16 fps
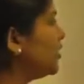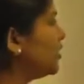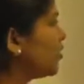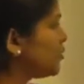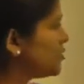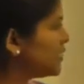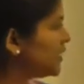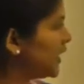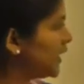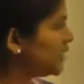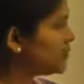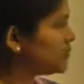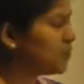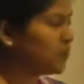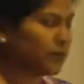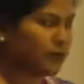Crossing
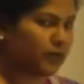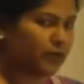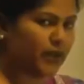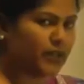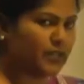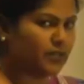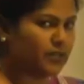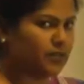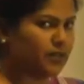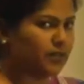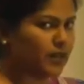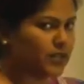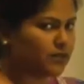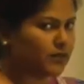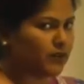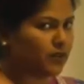helps to prevent,
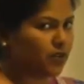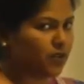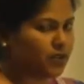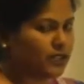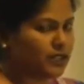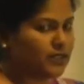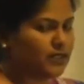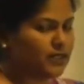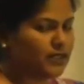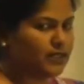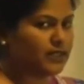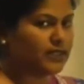as we have already said,